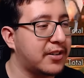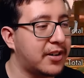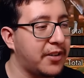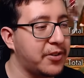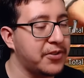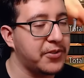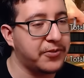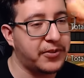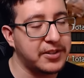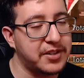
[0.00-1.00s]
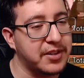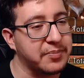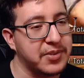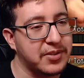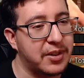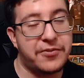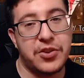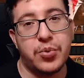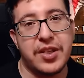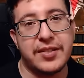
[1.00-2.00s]
covers fuzzy jumps. If
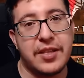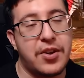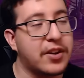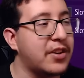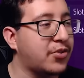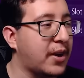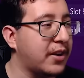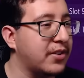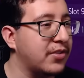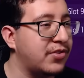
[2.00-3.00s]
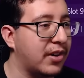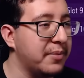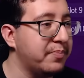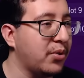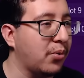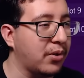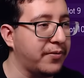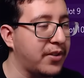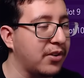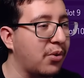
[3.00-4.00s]
you think that they're going to try to jump, or
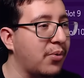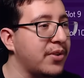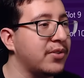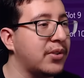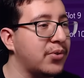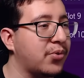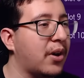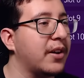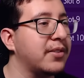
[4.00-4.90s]
if they're going to try